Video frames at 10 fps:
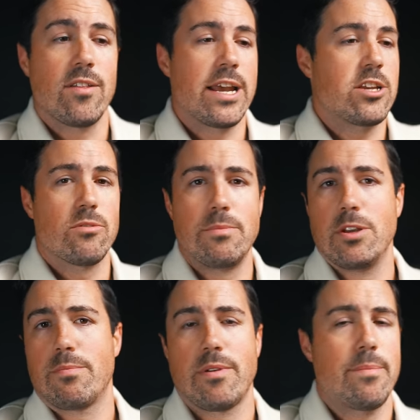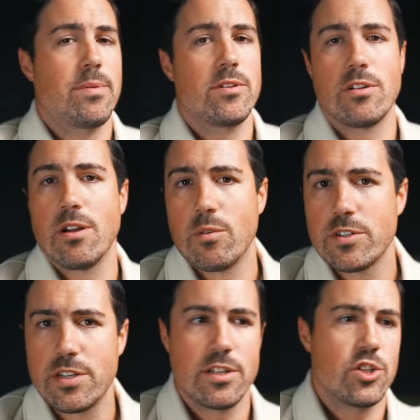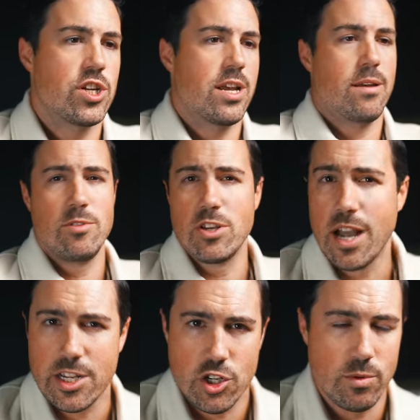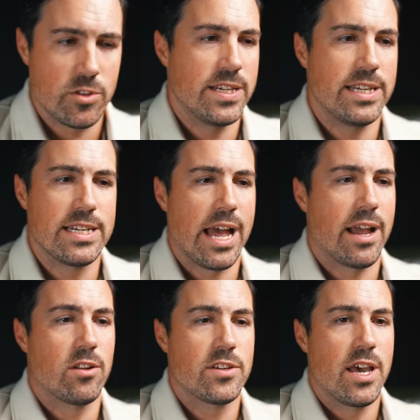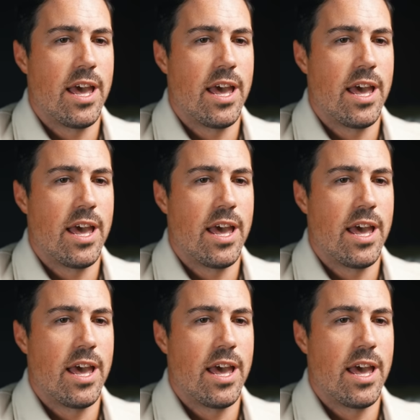Like you're meal prepping, you're going to the gym, you got your routine dialed,